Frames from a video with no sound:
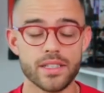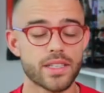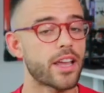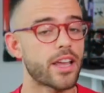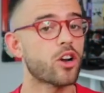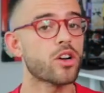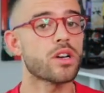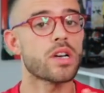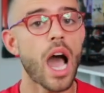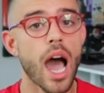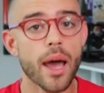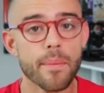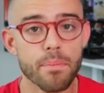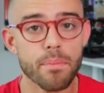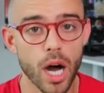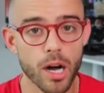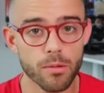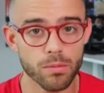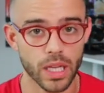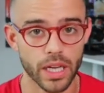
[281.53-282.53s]
They are not
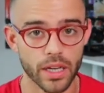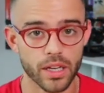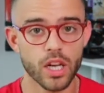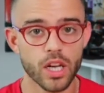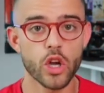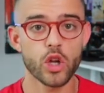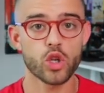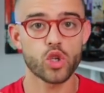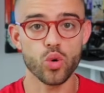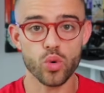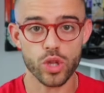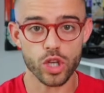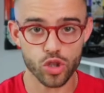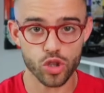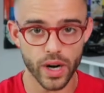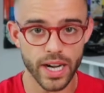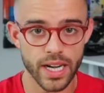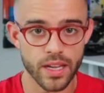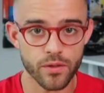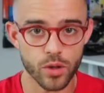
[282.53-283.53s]
public to the
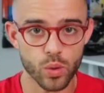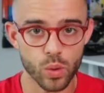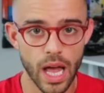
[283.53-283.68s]
TradingView